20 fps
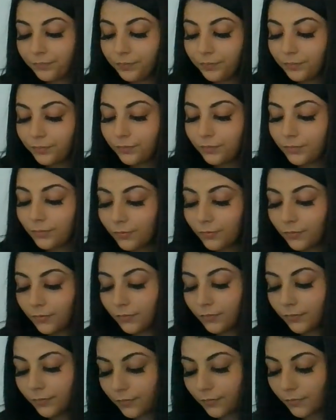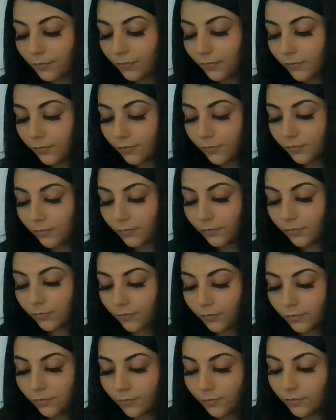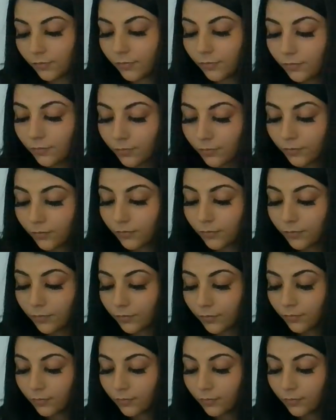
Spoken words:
No one is speaking in this clip.